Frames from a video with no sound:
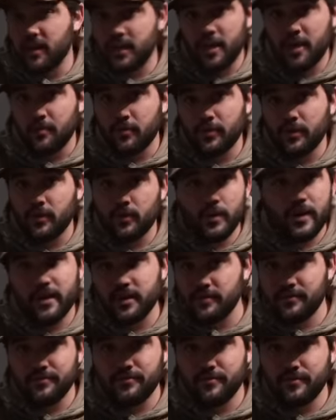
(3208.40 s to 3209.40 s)
get up really quick
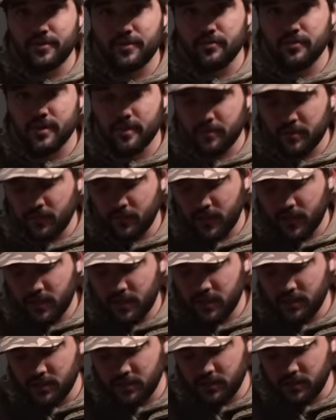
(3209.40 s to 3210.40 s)
and shoot something if I
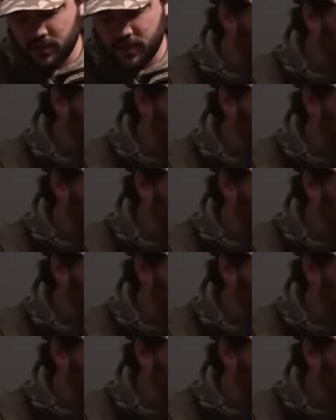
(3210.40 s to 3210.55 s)
need to.